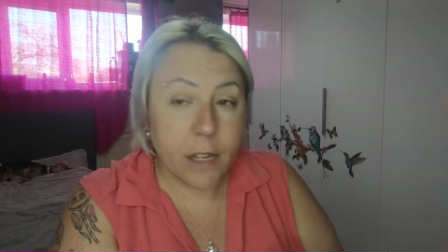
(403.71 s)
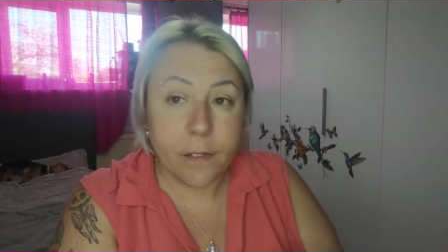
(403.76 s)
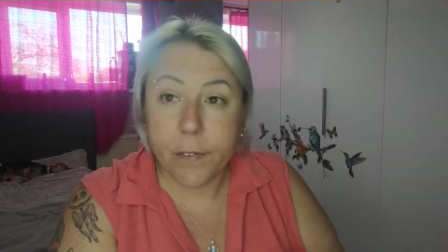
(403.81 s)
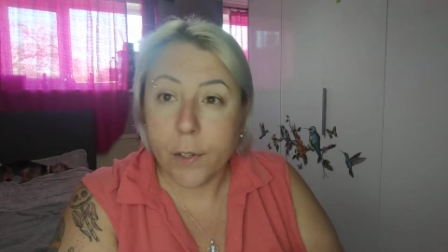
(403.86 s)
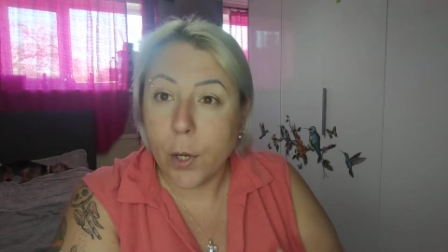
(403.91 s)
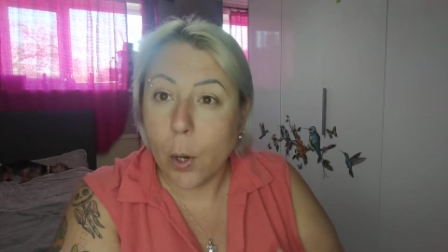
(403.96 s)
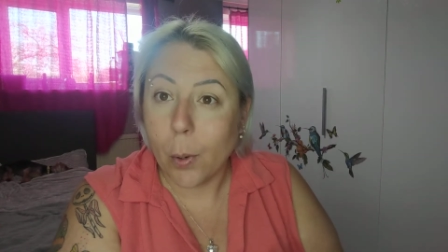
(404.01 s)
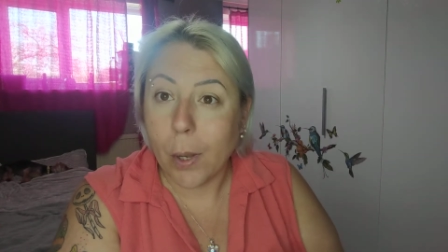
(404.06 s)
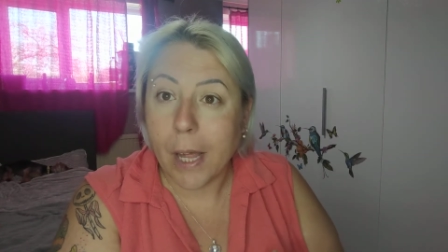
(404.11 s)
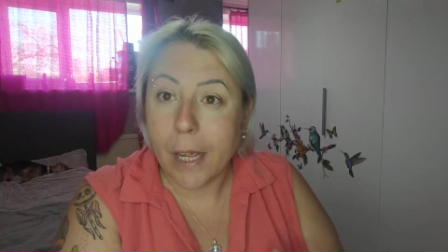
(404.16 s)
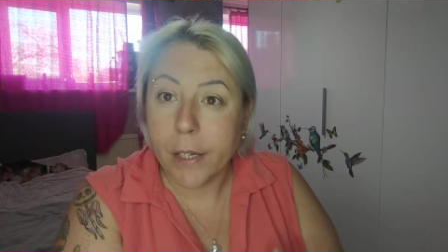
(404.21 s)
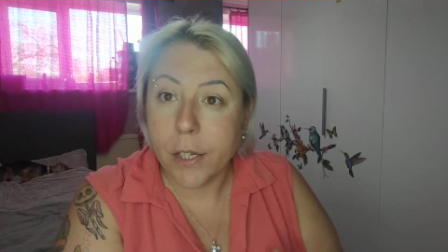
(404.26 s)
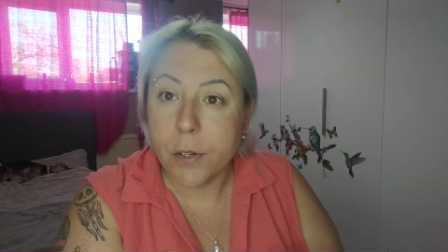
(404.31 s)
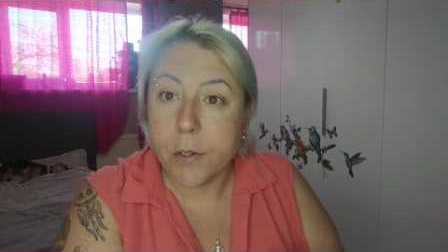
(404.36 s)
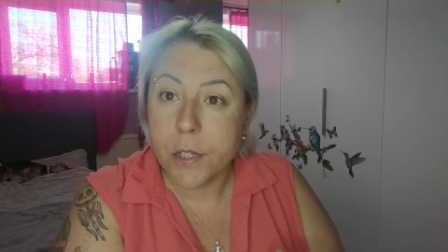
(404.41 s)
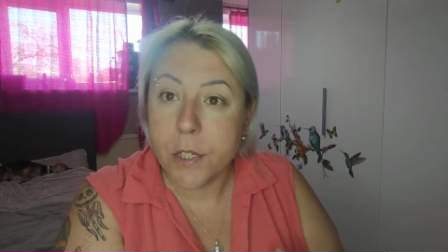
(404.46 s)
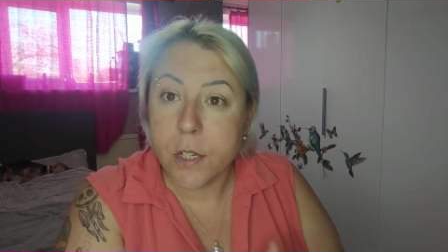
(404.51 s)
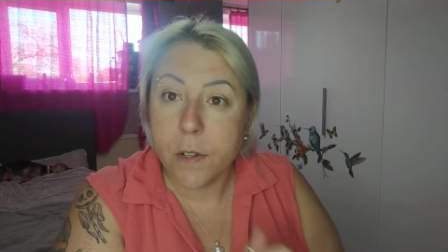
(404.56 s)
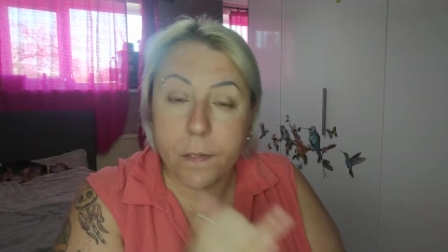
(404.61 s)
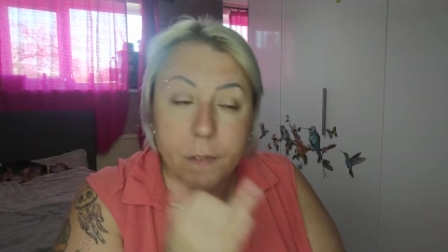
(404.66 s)
if you don't like
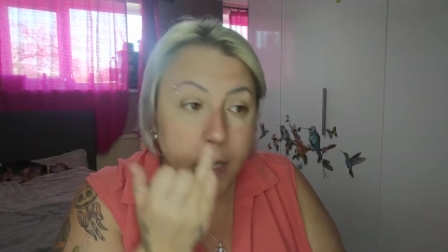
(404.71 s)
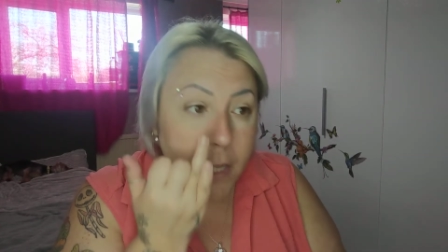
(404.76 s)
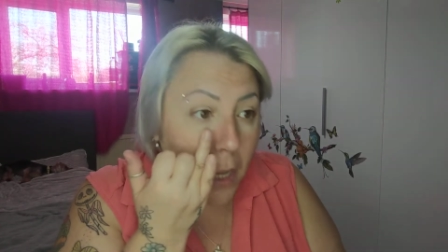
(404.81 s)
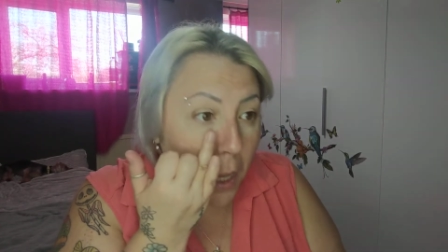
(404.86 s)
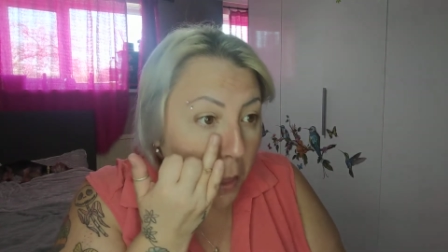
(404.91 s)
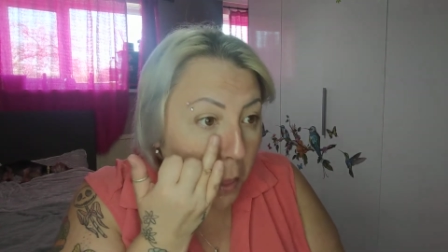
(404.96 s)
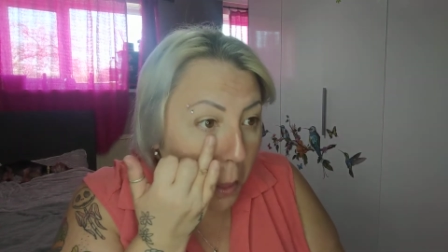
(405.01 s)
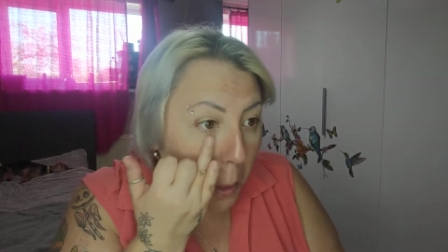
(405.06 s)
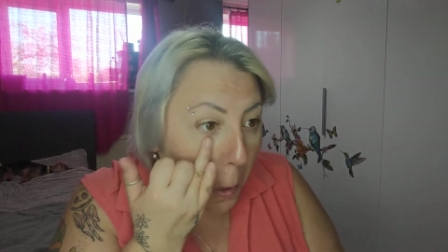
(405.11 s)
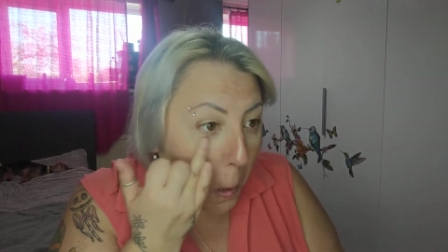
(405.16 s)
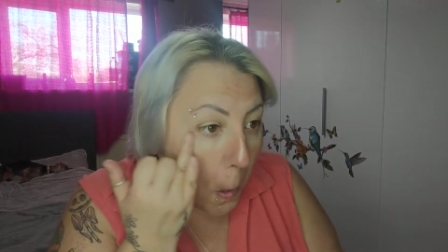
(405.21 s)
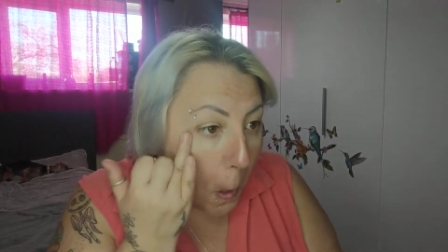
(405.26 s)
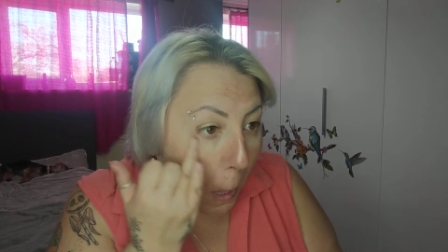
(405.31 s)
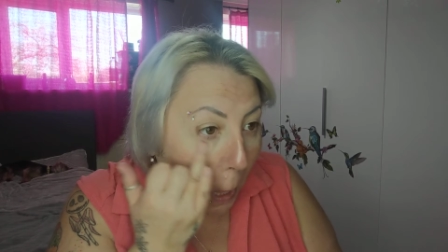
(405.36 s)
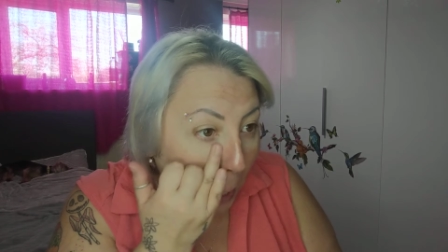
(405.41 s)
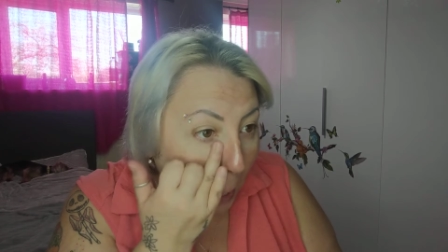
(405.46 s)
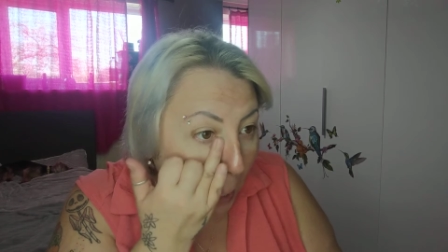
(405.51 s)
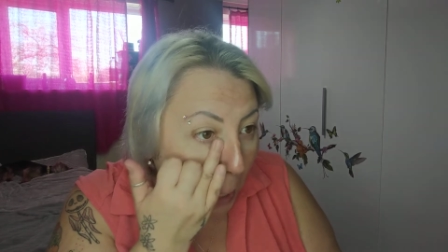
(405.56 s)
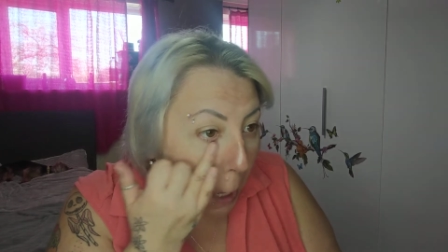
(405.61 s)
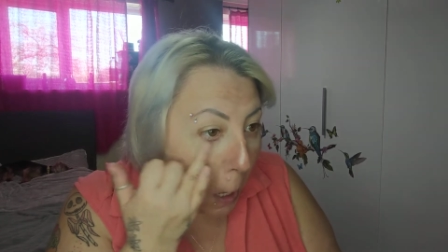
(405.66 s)
using your finger,
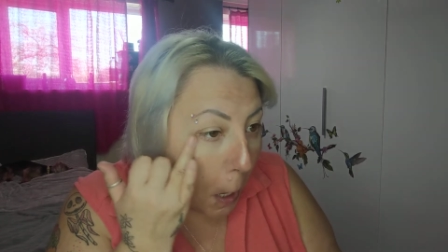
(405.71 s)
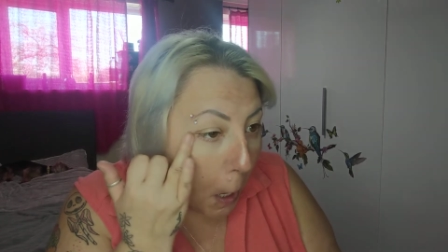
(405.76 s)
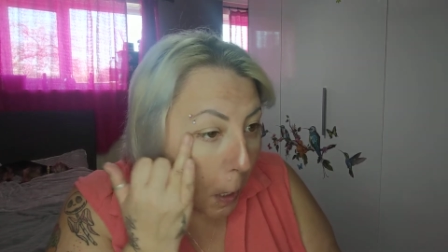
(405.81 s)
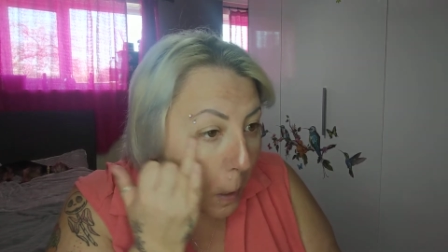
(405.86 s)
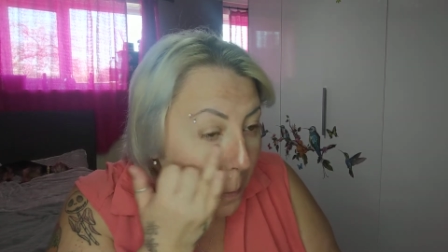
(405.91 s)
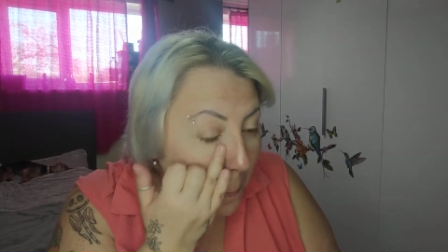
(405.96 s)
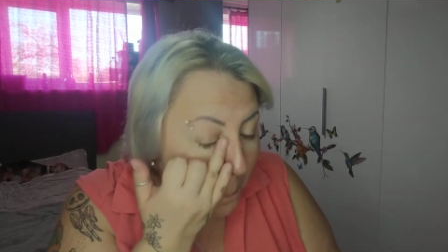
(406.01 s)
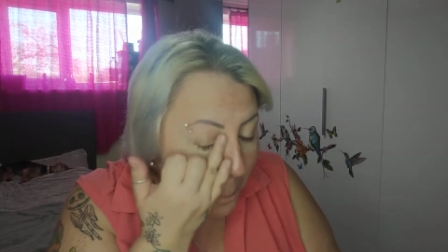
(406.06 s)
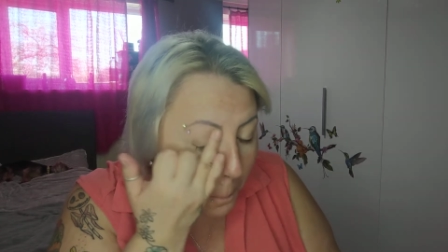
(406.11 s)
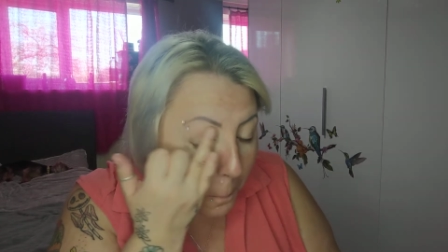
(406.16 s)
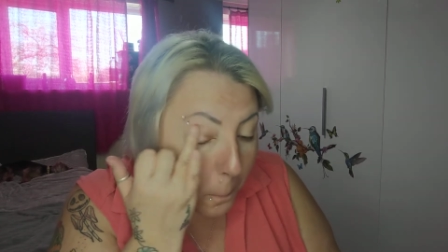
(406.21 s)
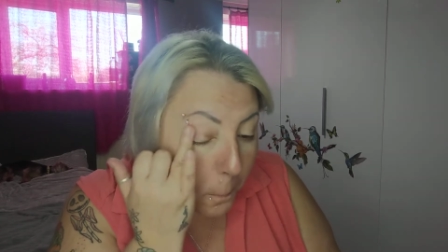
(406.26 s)
hey ho.